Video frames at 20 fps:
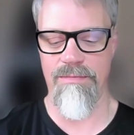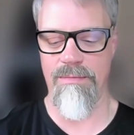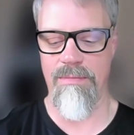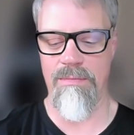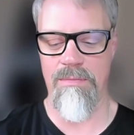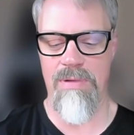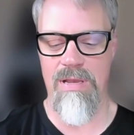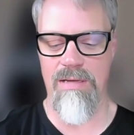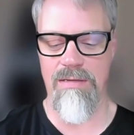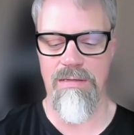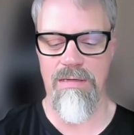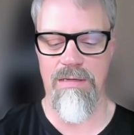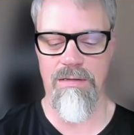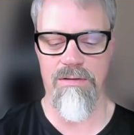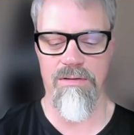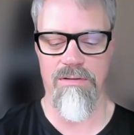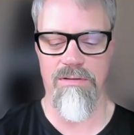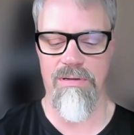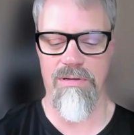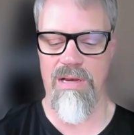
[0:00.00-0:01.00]
amazing
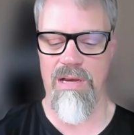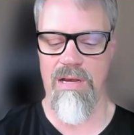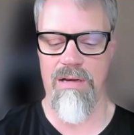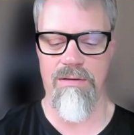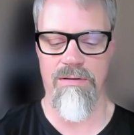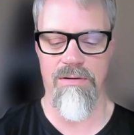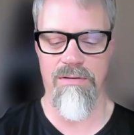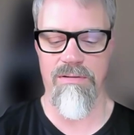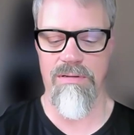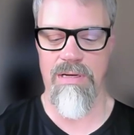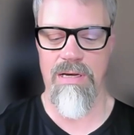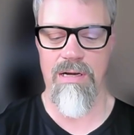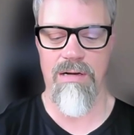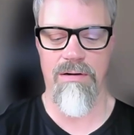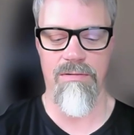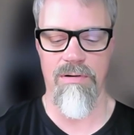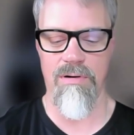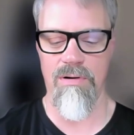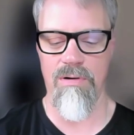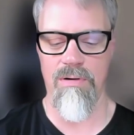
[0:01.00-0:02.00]
to see it
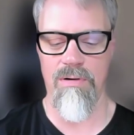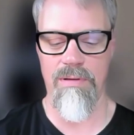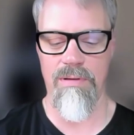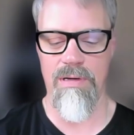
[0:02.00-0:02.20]
grow,